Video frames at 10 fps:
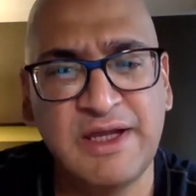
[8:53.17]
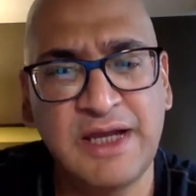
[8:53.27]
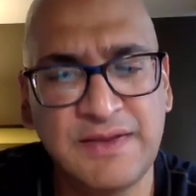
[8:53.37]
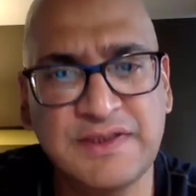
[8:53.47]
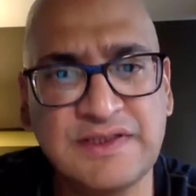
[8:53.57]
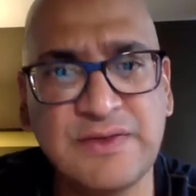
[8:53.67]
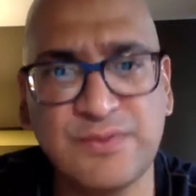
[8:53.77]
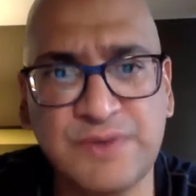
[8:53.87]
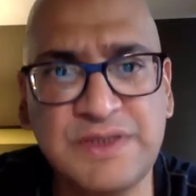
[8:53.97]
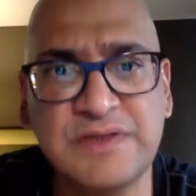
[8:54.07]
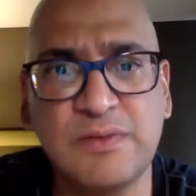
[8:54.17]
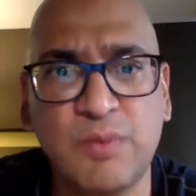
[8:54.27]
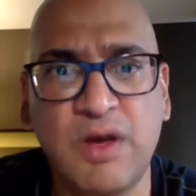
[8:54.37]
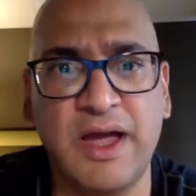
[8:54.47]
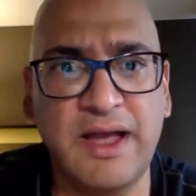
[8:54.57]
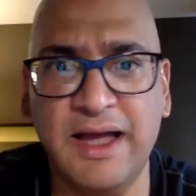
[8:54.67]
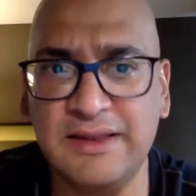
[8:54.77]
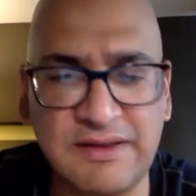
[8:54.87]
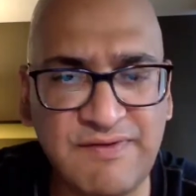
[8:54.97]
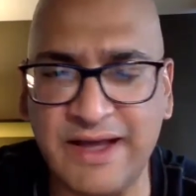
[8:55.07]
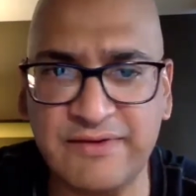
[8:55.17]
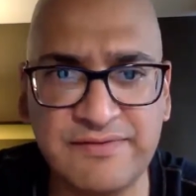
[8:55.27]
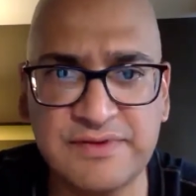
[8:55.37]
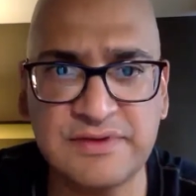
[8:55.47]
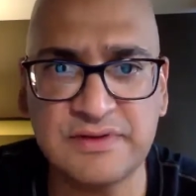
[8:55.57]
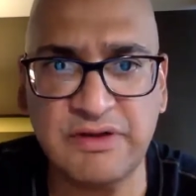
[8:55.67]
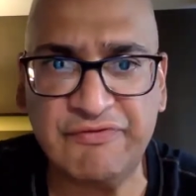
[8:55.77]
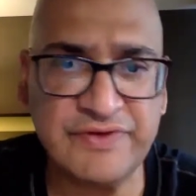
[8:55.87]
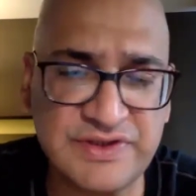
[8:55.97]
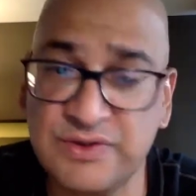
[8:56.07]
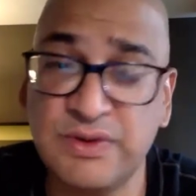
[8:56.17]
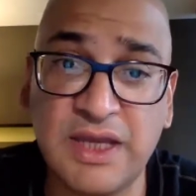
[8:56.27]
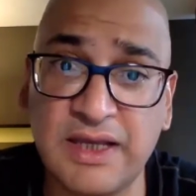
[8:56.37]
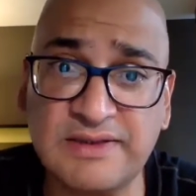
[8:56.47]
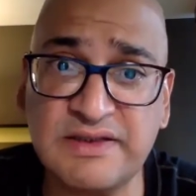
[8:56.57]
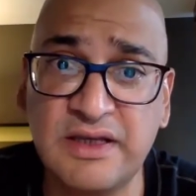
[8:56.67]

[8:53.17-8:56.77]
and this is the reason why I live out of a suitcase.